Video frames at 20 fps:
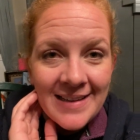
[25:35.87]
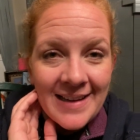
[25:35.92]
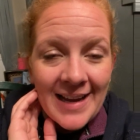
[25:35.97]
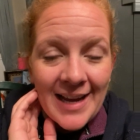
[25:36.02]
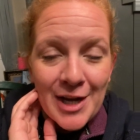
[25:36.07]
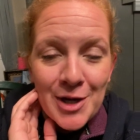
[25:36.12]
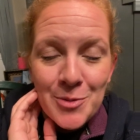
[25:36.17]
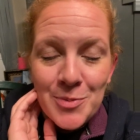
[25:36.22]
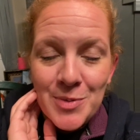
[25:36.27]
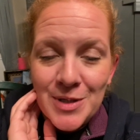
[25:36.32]

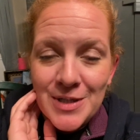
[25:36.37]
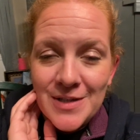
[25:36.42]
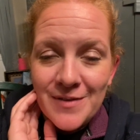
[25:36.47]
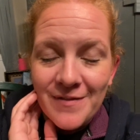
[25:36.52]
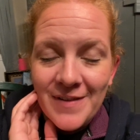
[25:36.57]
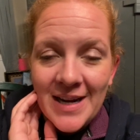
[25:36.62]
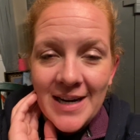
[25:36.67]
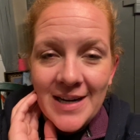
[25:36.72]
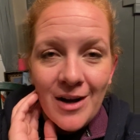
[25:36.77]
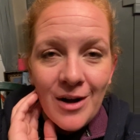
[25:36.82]
I hope you
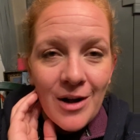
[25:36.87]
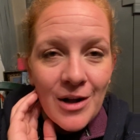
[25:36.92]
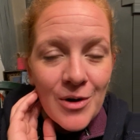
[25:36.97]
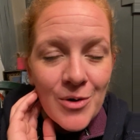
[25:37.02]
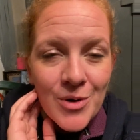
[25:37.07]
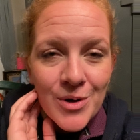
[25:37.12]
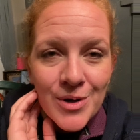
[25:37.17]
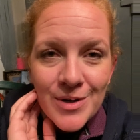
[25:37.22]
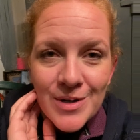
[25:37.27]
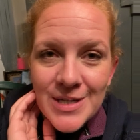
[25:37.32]
defied all
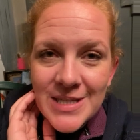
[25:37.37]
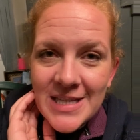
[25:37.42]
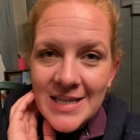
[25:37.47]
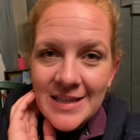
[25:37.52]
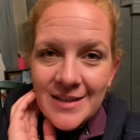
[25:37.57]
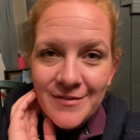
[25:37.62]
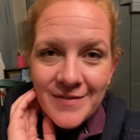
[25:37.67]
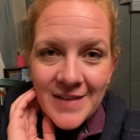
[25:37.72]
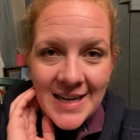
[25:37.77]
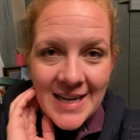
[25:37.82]
orders and
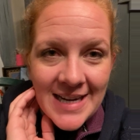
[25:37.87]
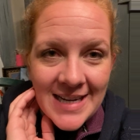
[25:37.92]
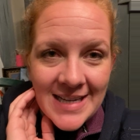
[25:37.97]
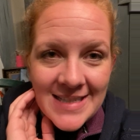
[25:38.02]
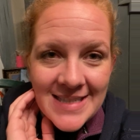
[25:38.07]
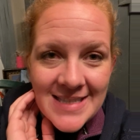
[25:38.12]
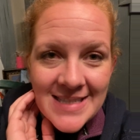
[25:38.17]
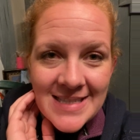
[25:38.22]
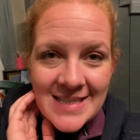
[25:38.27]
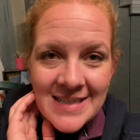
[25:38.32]

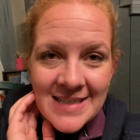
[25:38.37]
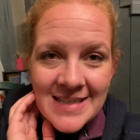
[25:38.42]
advice